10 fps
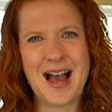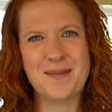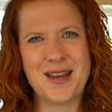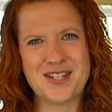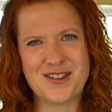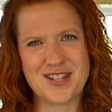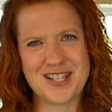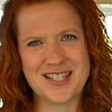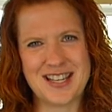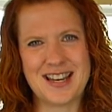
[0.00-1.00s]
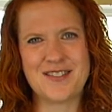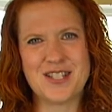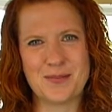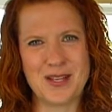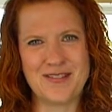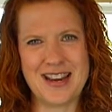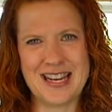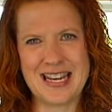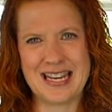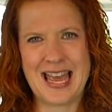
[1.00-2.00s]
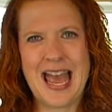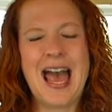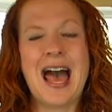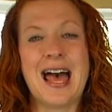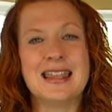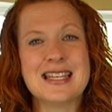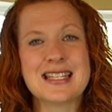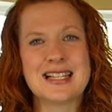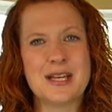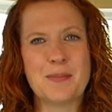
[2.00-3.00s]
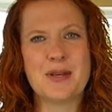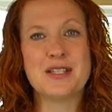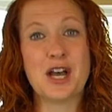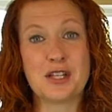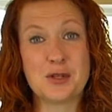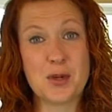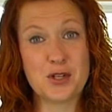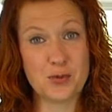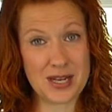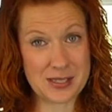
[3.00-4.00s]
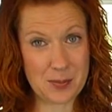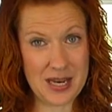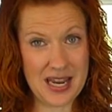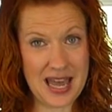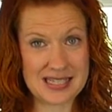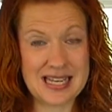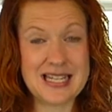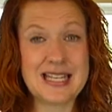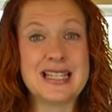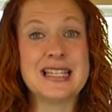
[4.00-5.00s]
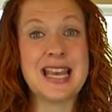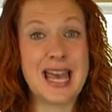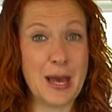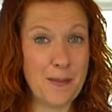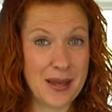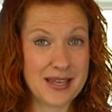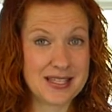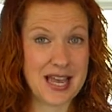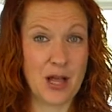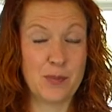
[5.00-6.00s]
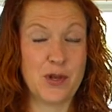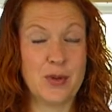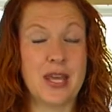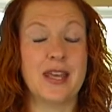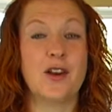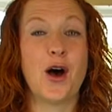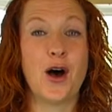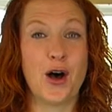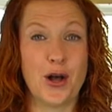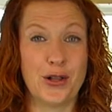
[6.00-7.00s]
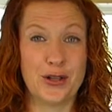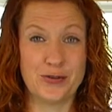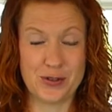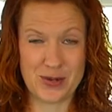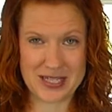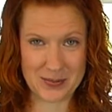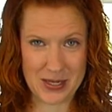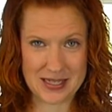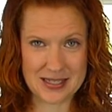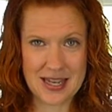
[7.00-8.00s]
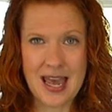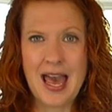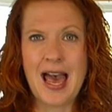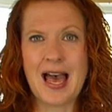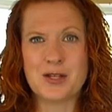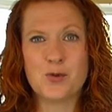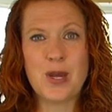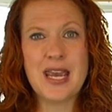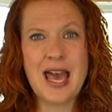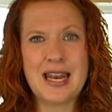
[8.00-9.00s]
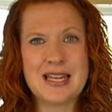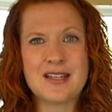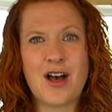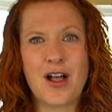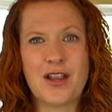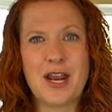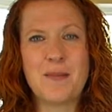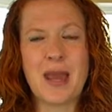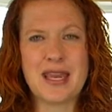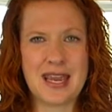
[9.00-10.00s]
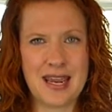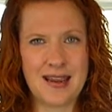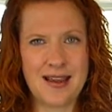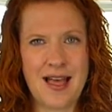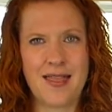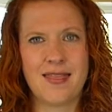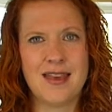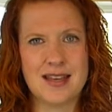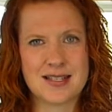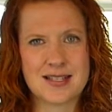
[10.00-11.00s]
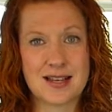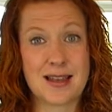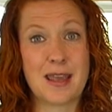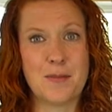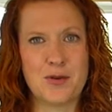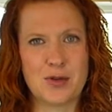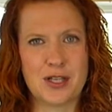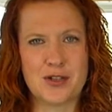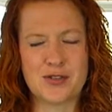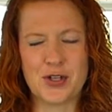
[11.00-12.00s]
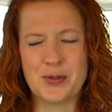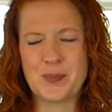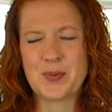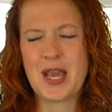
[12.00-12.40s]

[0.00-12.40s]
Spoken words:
I'm Angie Christensen of Simply Divine Eating, and this clip is not so much a recipe as it is a tip to help you in all of your recipes. As we head into holiday baking, this can be really useful.